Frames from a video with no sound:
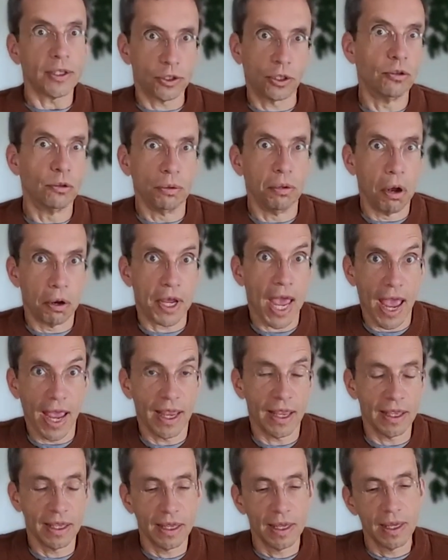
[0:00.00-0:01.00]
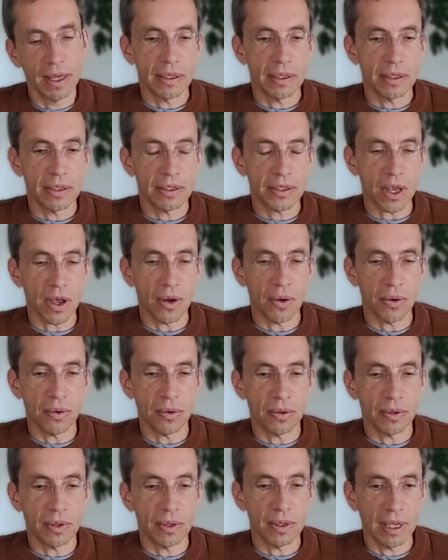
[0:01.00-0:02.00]
true okay
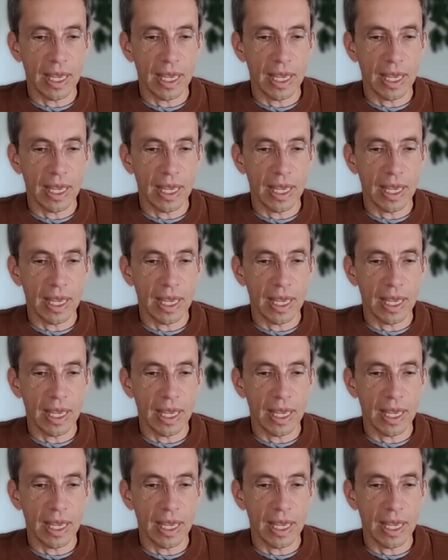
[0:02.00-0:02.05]
so